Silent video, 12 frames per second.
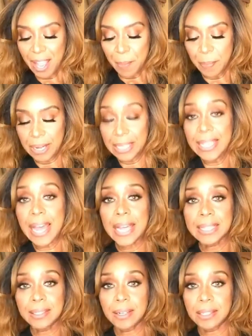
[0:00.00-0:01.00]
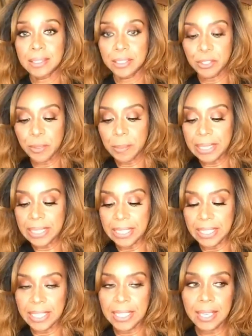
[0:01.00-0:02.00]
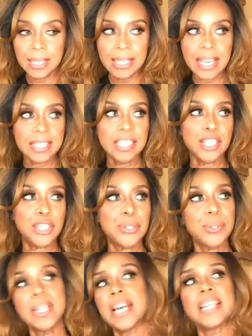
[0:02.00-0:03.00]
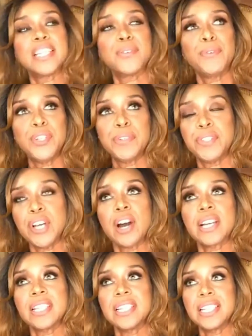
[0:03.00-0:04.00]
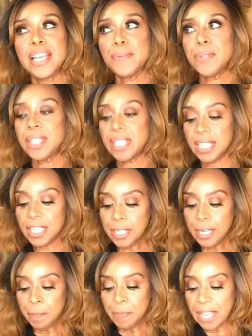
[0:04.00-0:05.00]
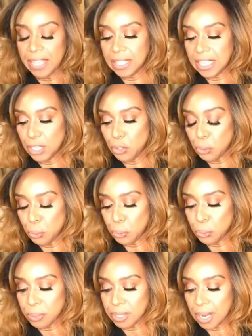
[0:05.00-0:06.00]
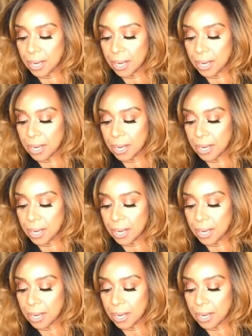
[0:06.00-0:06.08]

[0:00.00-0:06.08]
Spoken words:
But yeah, the Derma E, yes, it's true that it's free of toxin and everything, and they use